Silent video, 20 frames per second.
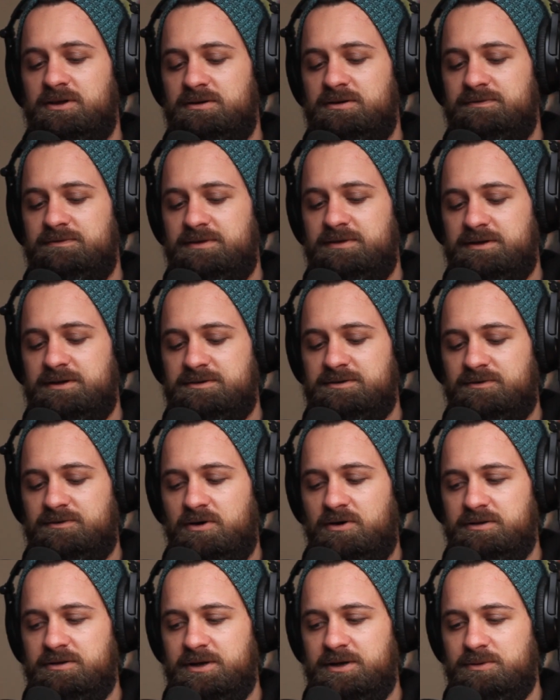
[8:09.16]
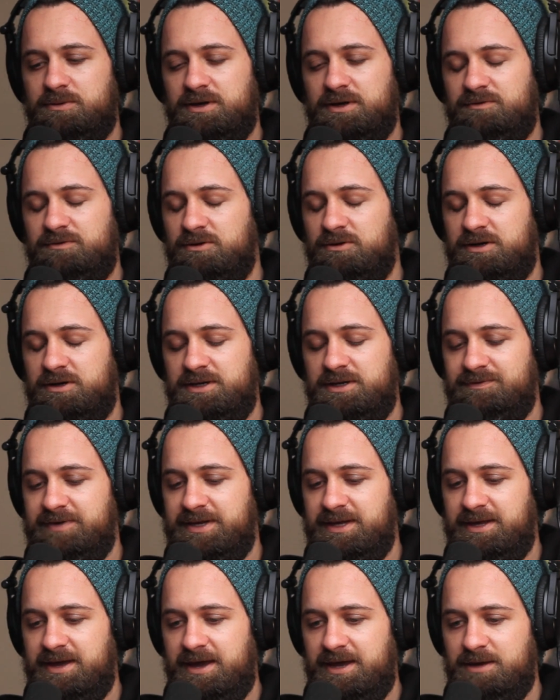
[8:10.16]
of things have gone that way. If you look at
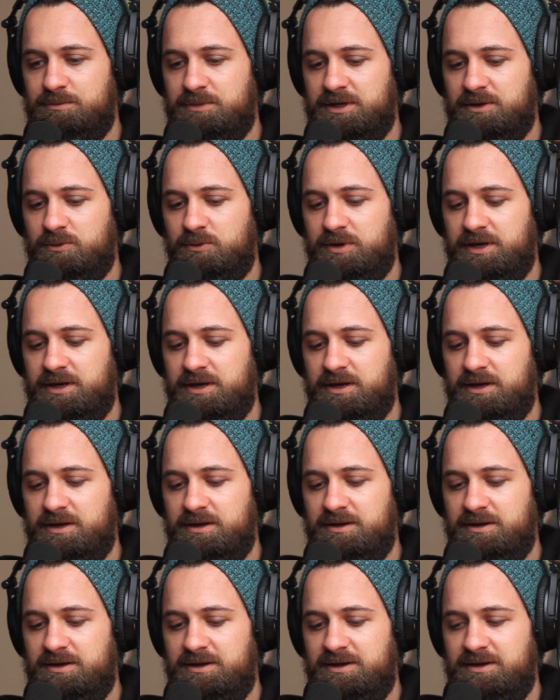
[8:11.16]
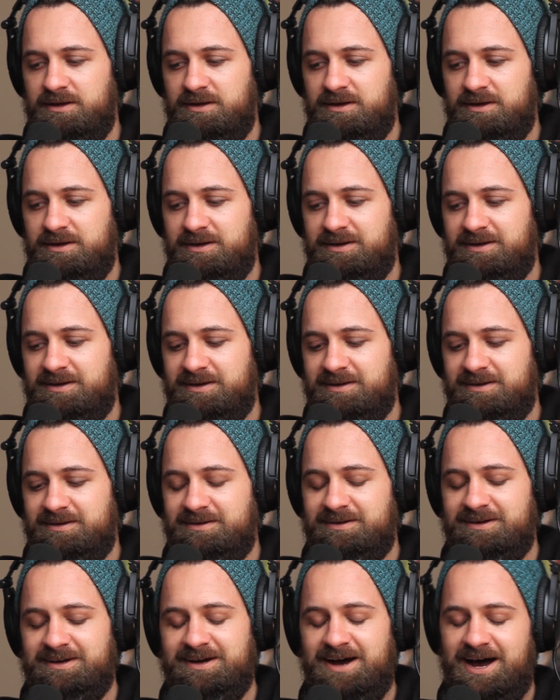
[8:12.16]
even gaming, where
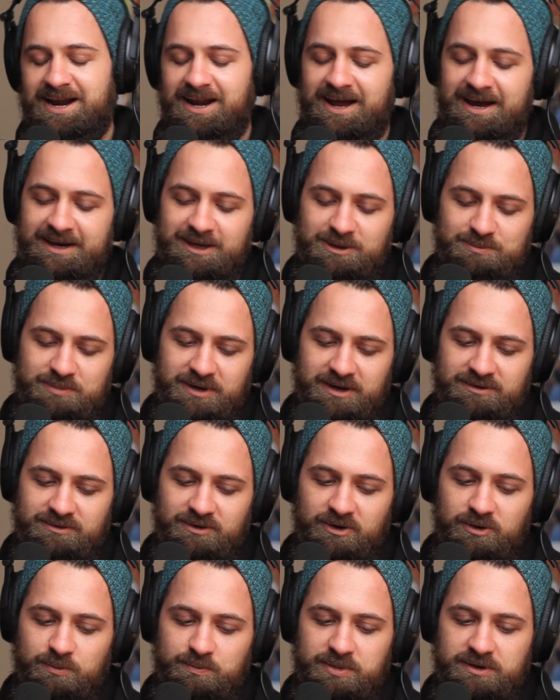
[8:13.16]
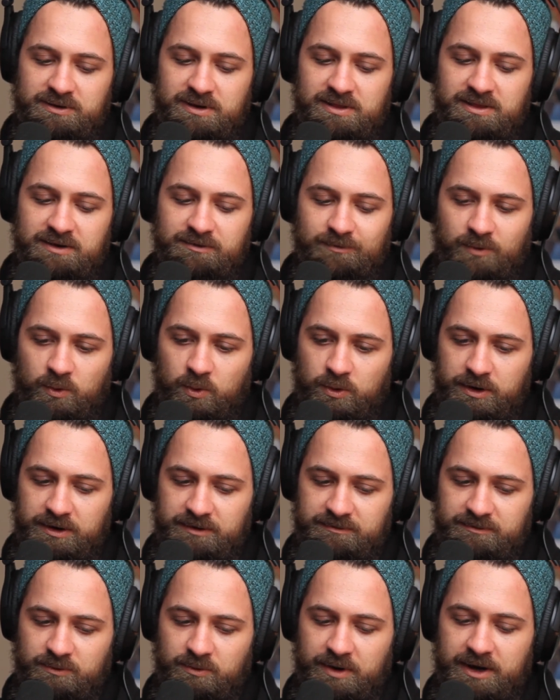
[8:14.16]
I like it but I don't, but there's
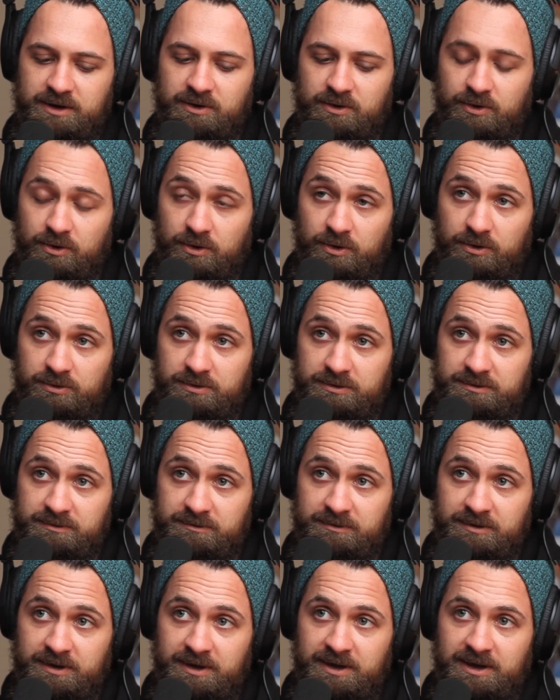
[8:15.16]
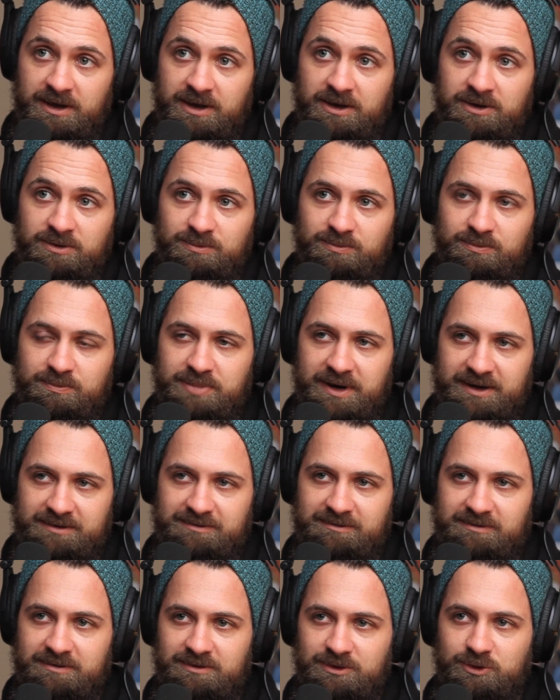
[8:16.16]
always a way to earn it,
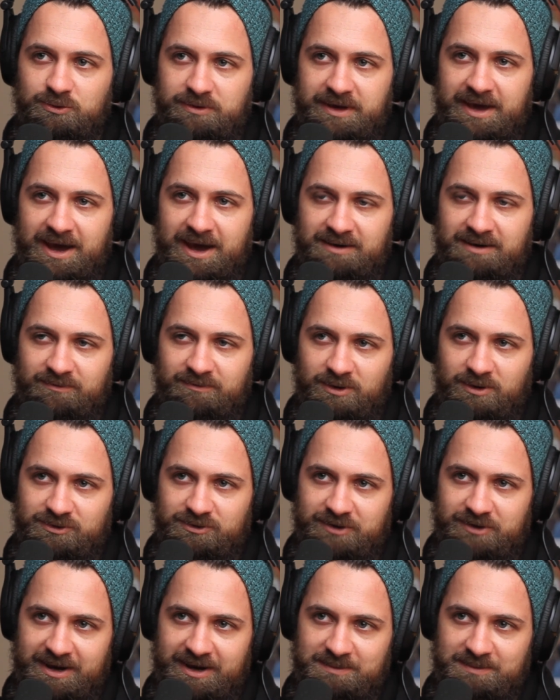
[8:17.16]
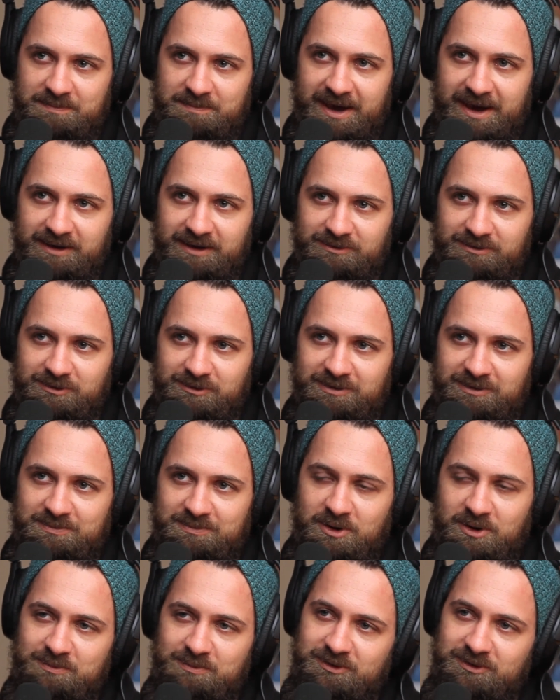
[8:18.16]
but you can fast track and pay it. So the
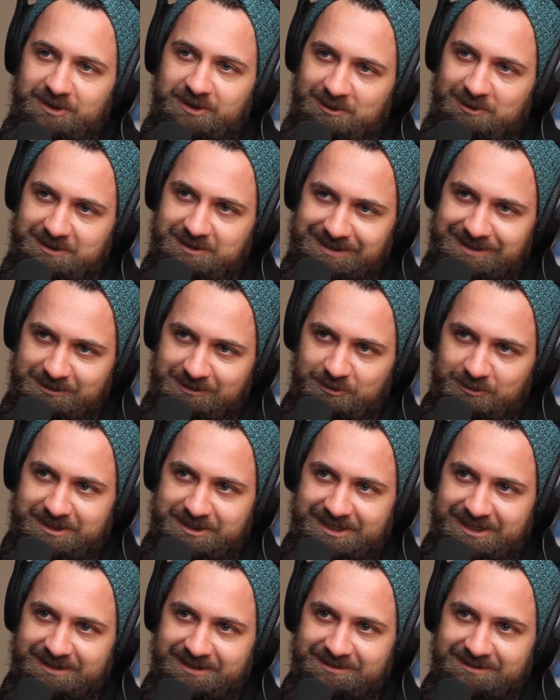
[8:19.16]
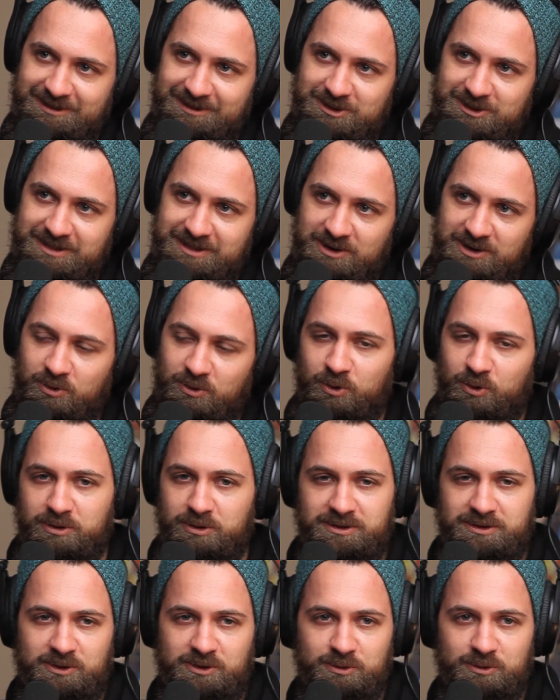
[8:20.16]
problem is you get all these little rich kids that are just like all
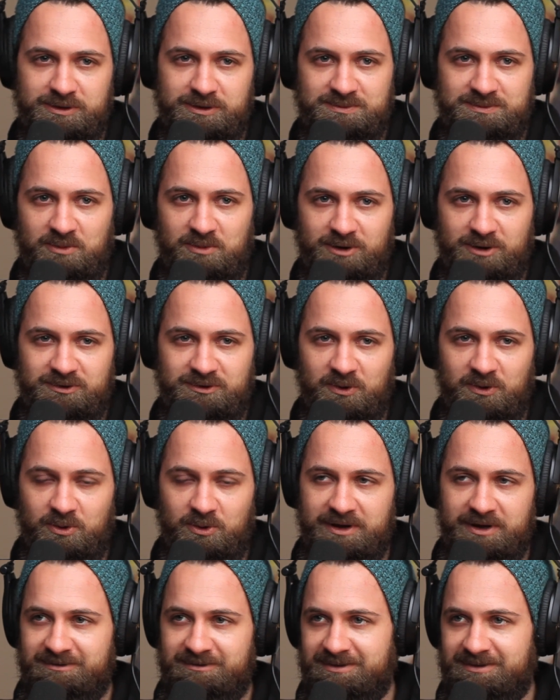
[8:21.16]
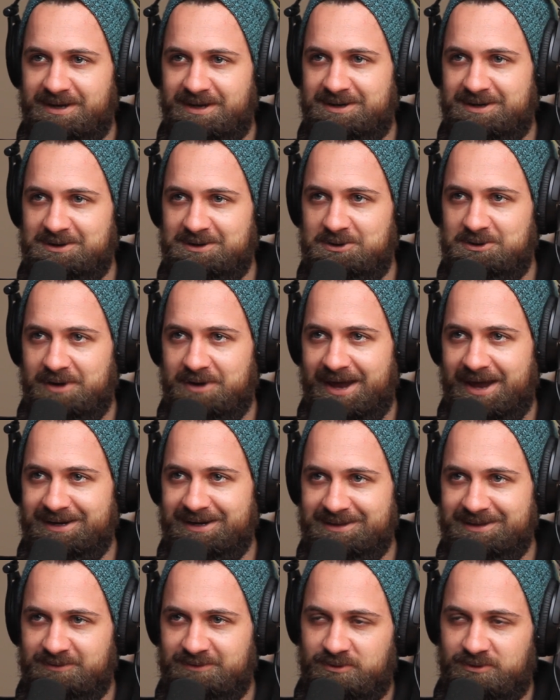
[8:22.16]
got the coolest mods always, and they didn't do
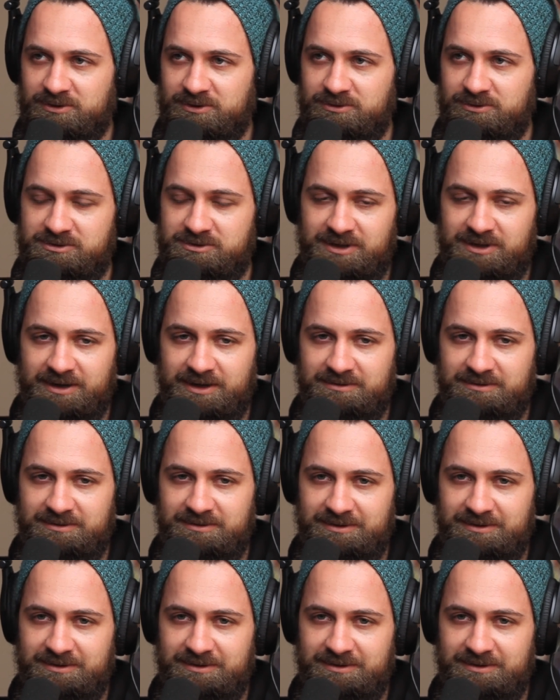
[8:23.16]
anything for it, and you just like